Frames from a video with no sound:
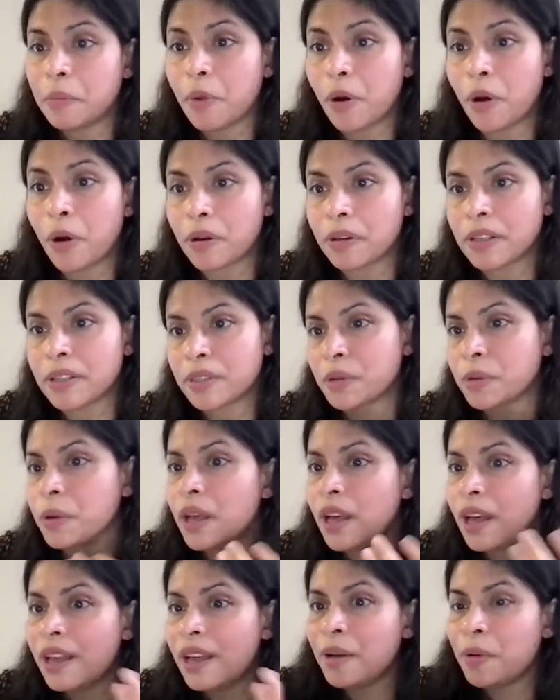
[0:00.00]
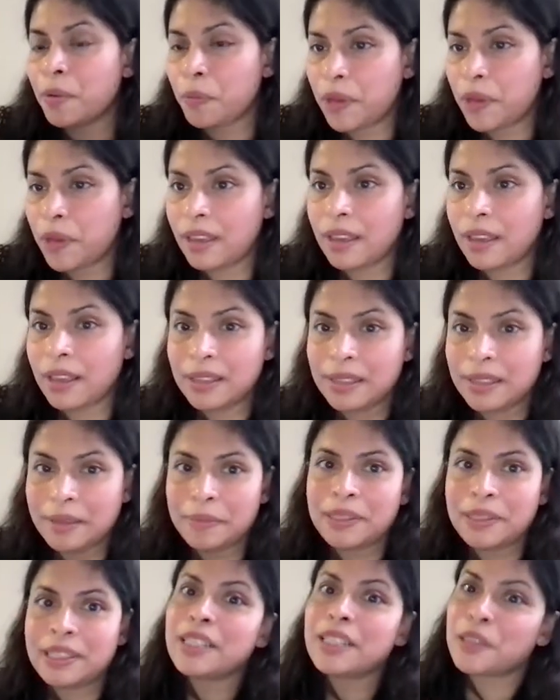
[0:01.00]
models. So
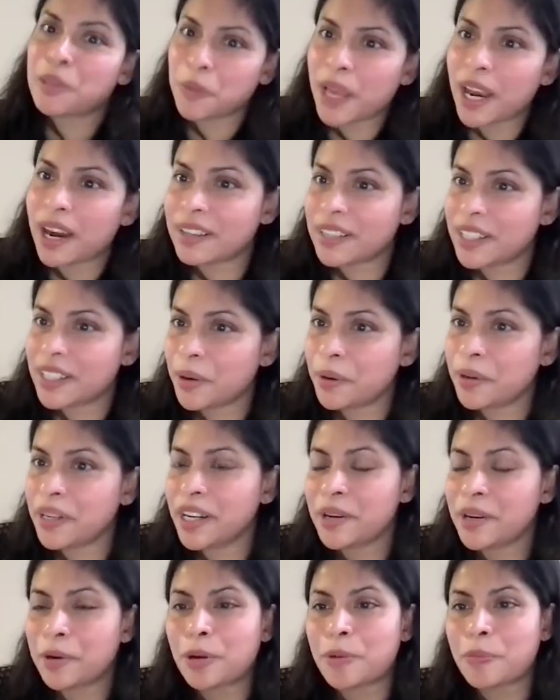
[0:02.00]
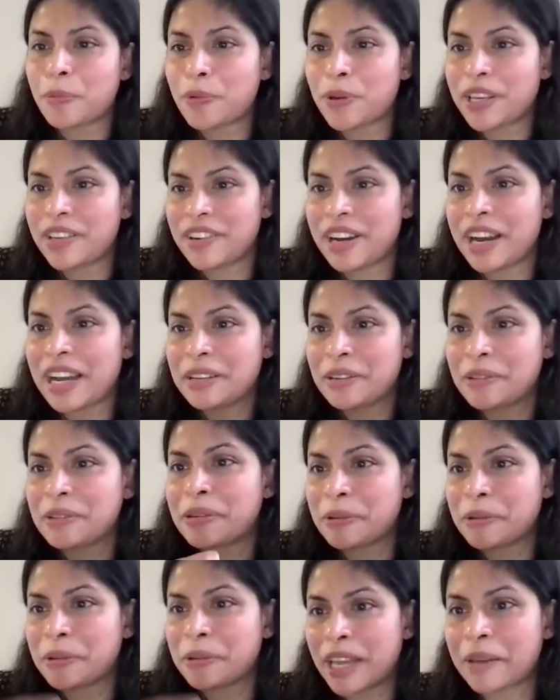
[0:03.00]
since we are theory group, we try to
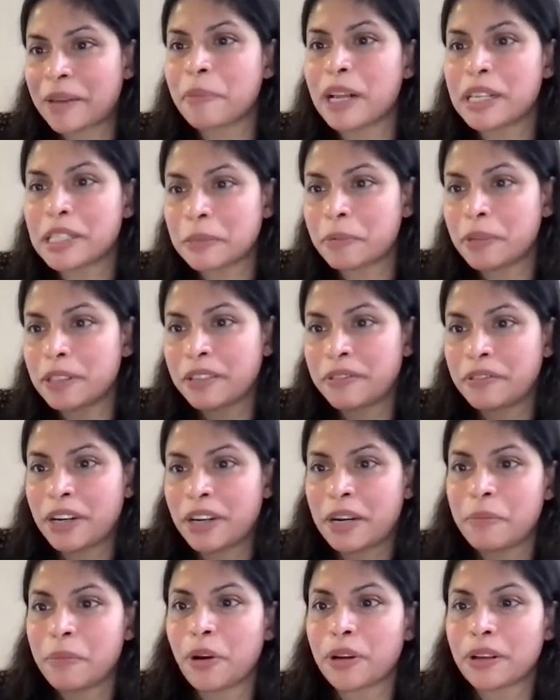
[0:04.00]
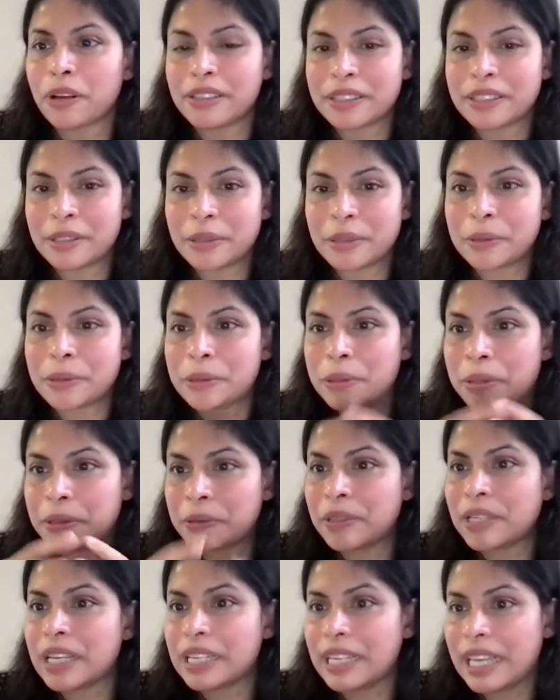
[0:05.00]
do like multiple different models to
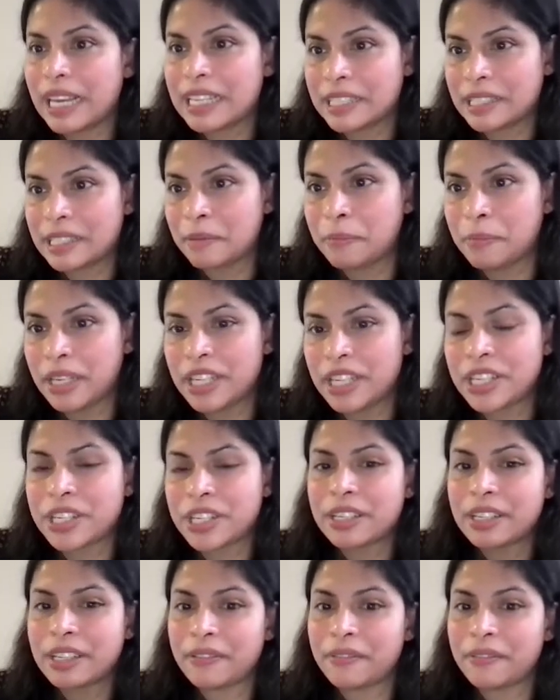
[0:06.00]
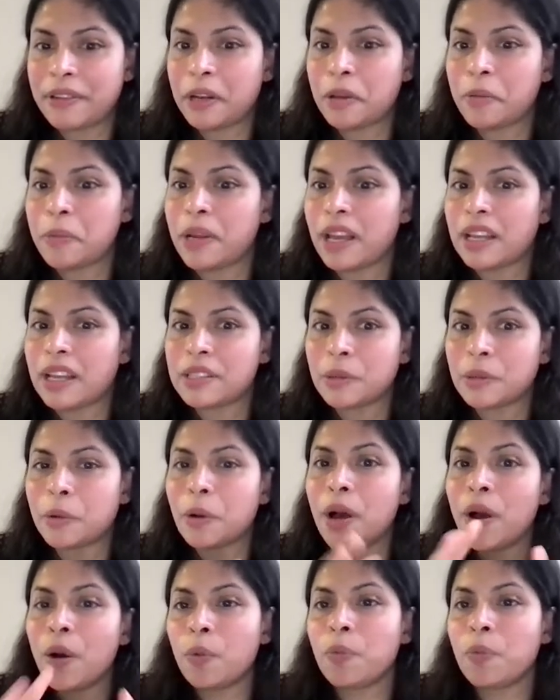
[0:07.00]
really establish the phenomena.
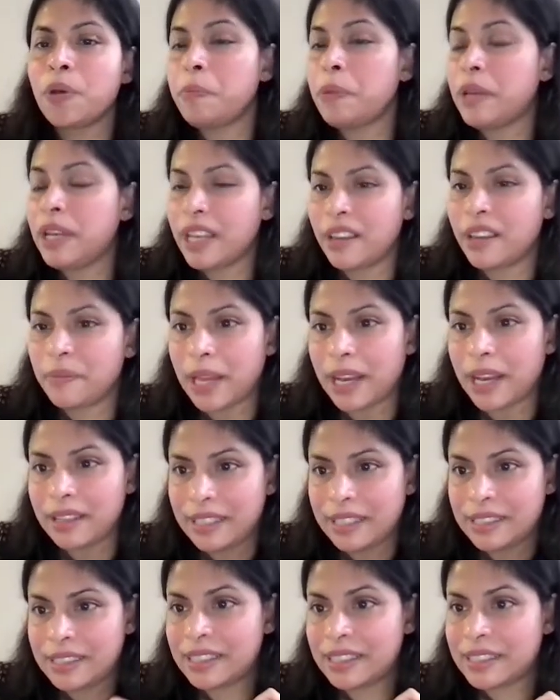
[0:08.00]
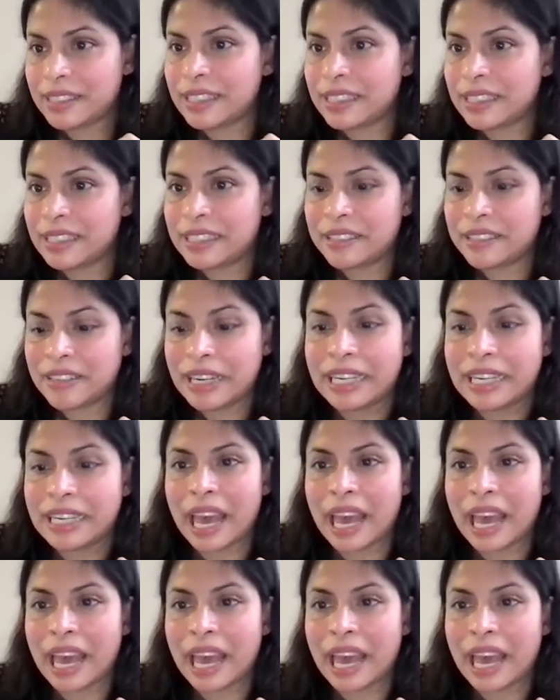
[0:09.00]
So we believe that this is really